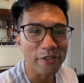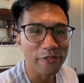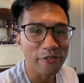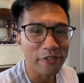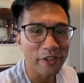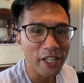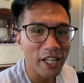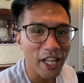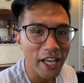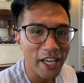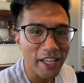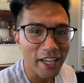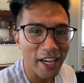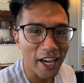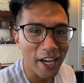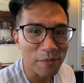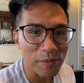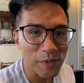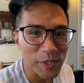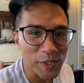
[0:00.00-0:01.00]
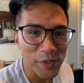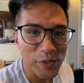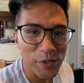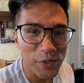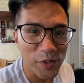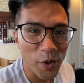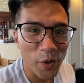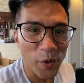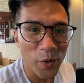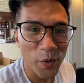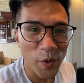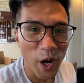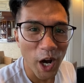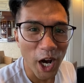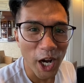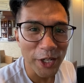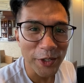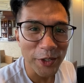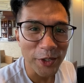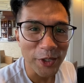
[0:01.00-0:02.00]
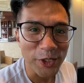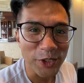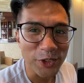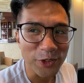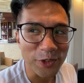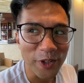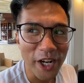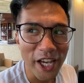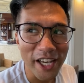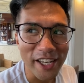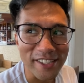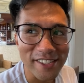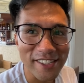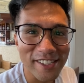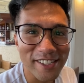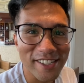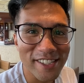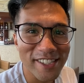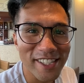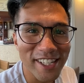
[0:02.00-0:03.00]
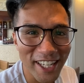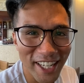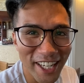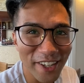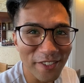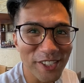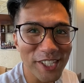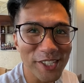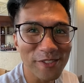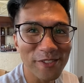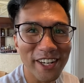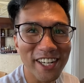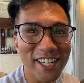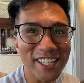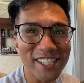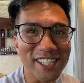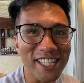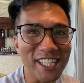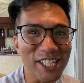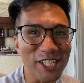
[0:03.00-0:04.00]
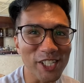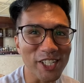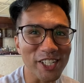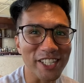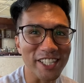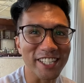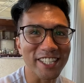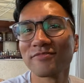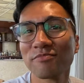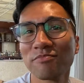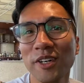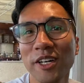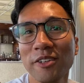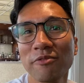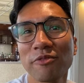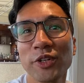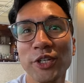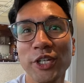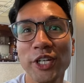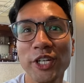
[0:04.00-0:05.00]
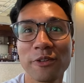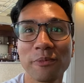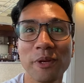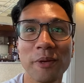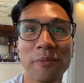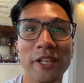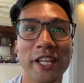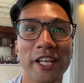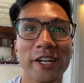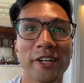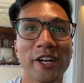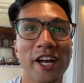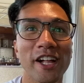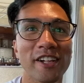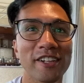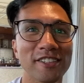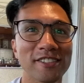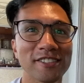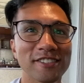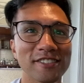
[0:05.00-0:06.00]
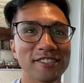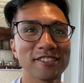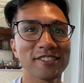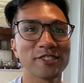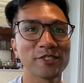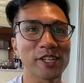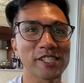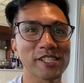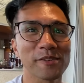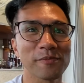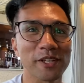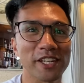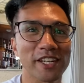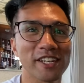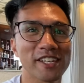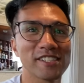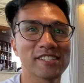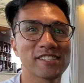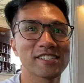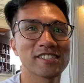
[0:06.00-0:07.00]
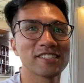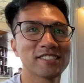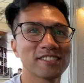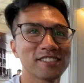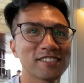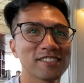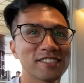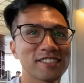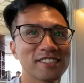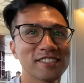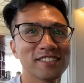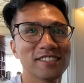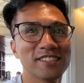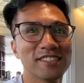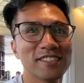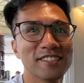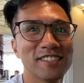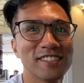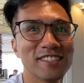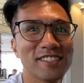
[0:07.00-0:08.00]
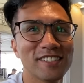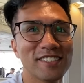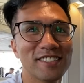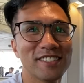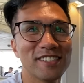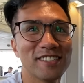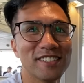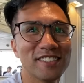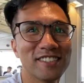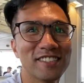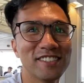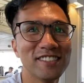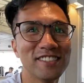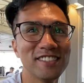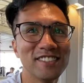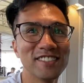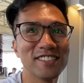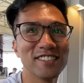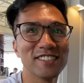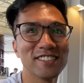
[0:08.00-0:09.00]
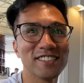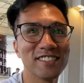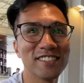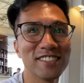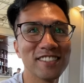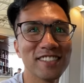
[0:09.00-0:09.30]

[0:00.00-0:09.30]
feel like I'm so underdressed. I'm just wearing a t-shirt. But for dinner, maybe later I'll dress something nice. That's all we have anyways, so not much